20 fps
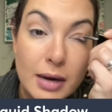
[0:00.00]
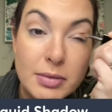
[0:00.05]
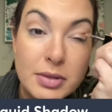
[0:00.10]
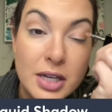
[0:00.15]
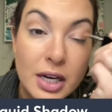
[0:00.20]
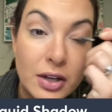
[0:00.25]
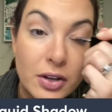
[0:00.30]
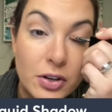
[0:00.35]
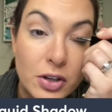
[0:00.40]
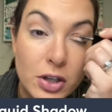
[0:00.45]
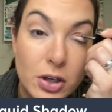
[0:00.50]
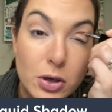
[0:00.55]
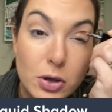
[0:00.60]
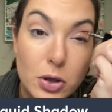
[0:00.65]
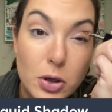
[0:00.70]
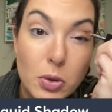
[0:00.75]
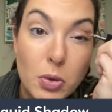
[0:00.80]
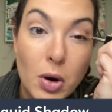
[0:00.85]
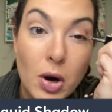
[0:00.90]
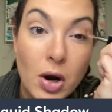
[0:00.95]
I'm telling you,
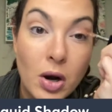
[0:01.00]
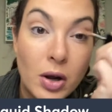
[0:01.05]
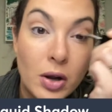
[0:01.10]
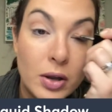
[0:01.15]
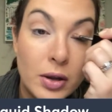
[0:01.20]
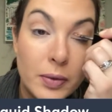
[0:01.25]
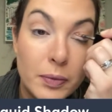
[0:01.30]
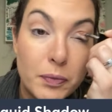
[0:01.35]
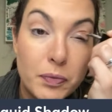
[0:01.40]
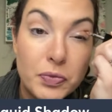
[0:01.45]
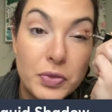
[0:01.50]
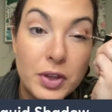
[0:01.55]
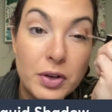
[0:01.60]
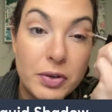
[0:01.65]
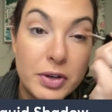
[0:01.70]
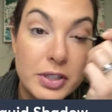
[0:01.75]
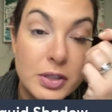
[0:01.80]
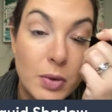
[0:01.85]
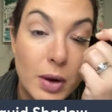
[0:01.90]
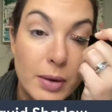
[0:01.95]
you all,
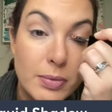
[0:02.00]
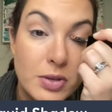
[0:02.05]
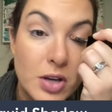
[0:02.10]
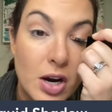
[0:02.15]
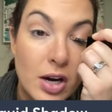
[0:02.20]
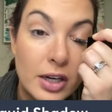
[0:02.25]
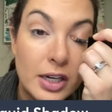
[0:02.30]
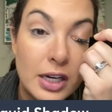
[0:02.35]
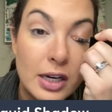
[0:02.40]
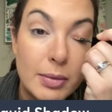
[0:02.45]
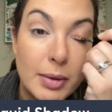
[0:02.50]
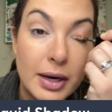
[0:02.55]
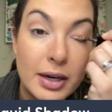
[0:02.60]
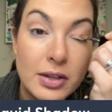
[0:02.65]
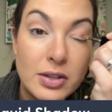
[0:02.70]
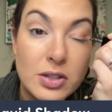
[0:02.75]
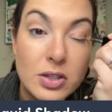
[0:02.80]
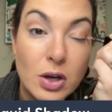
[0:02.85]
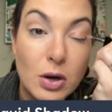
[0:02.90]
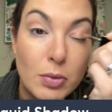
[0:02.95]
the reason why I'm talking about
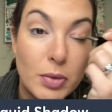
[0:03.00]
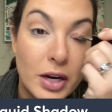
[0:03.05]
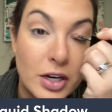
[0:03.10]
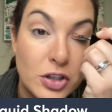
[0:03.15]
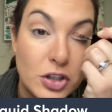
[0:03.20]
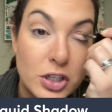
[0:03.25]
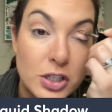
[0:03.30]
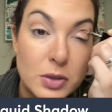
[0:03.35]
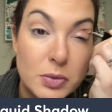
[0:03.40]
it so much